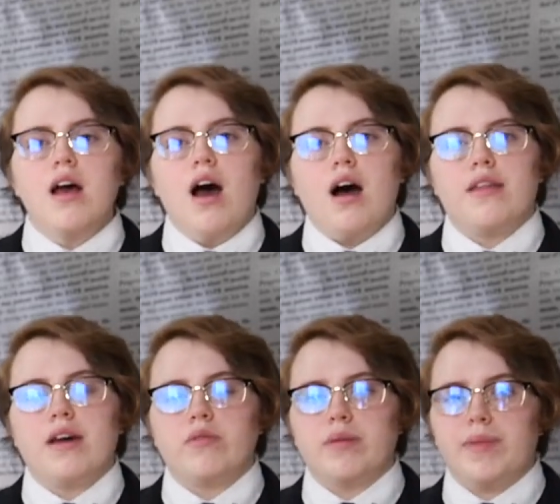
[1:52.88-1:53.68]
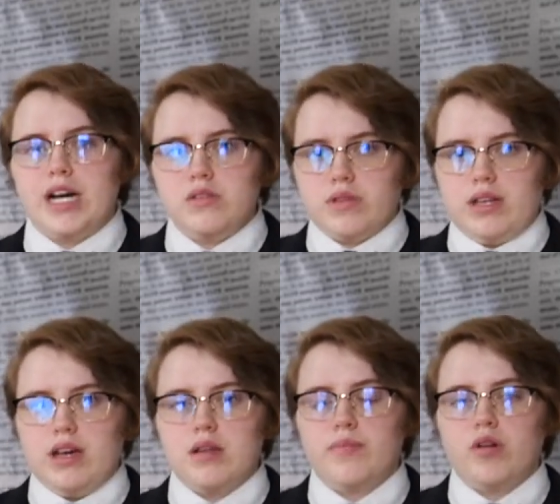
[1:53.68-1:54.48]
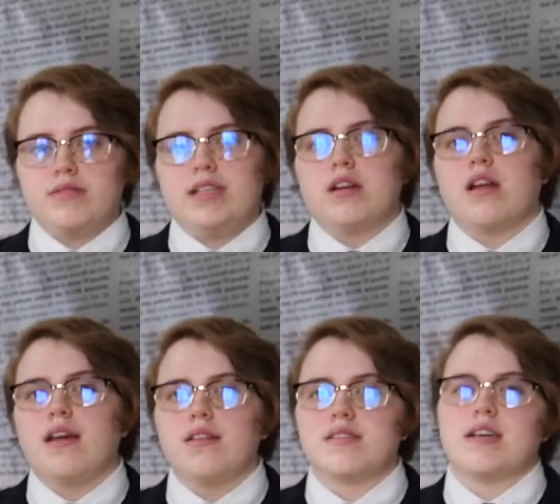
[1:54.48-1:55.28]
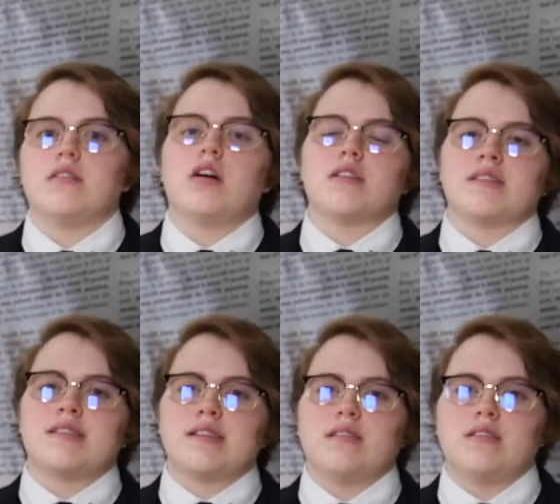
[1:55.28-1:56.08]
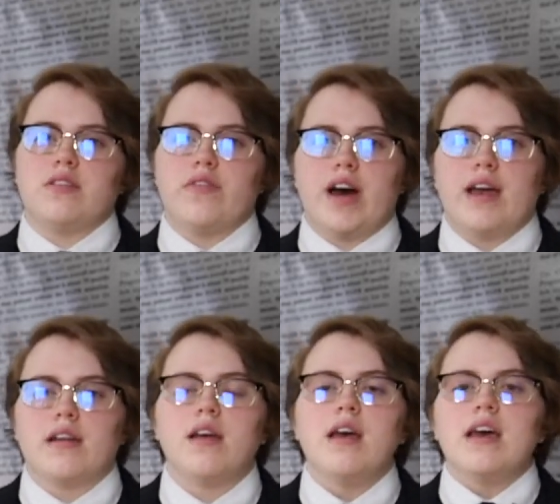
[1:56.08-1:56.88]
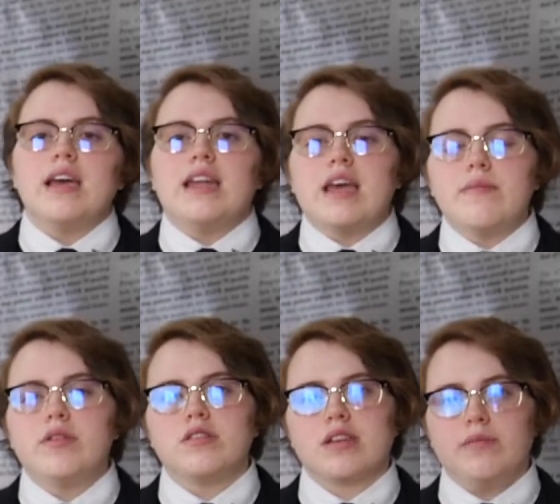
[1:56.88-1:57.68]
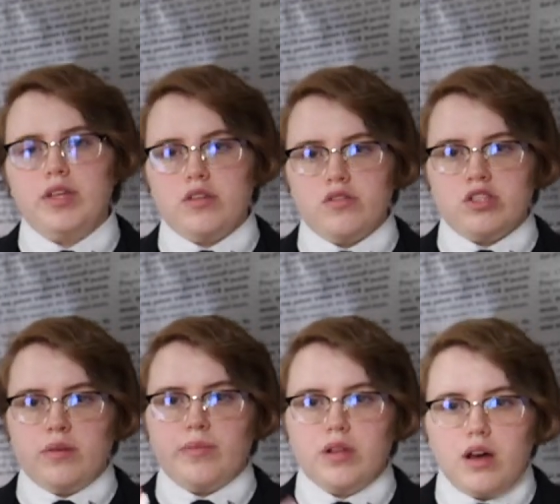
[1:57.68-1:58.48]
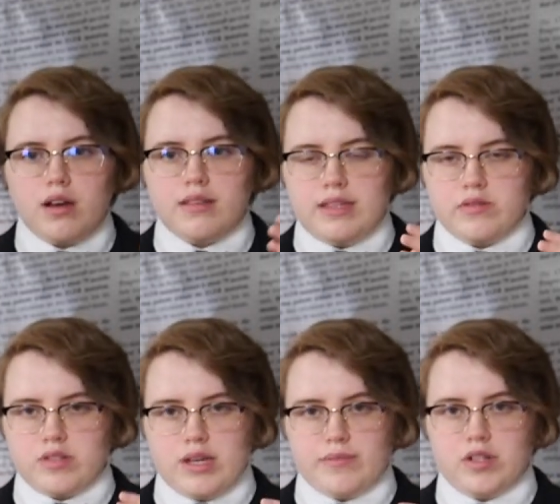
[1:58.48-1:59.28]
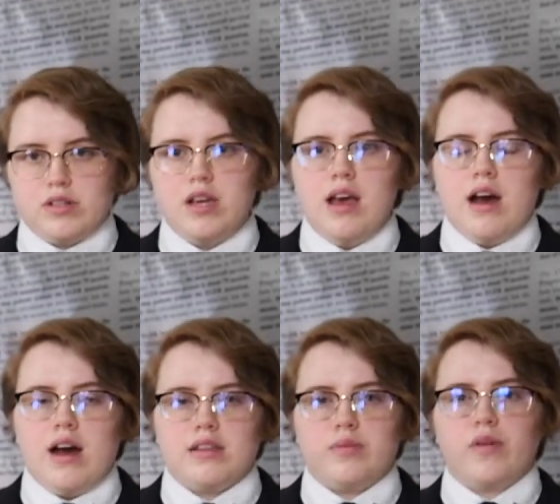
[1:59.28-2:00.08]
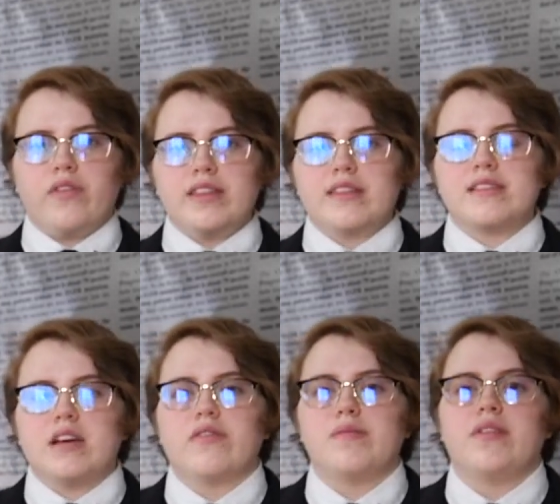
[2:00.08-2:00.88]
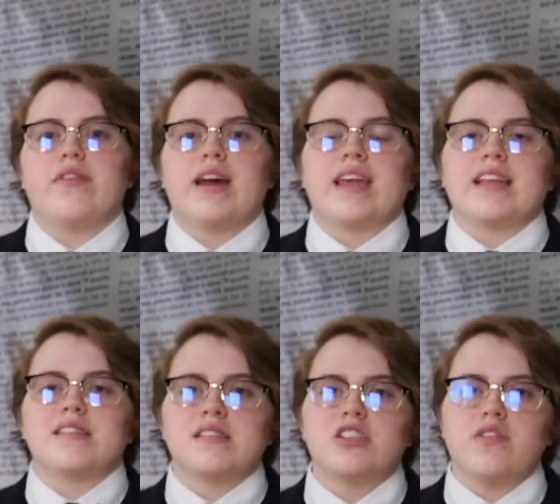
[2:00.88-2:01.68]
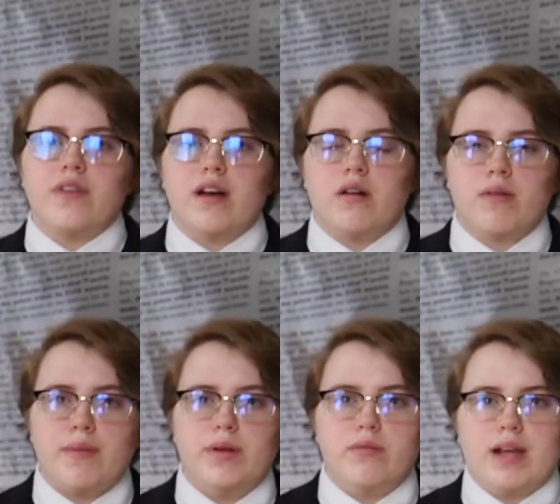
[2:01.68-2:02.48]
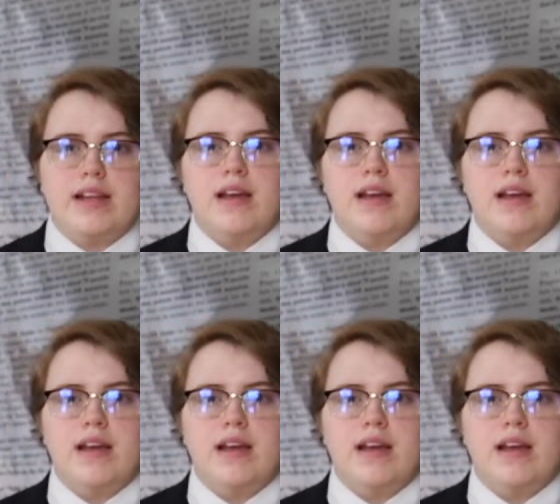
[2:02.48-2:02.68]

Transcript: that when it binds with another protein on another cell causes the cell to divide. Inhibitors can be used to block these receptors to prevent the cell from dividing at such a rapid rate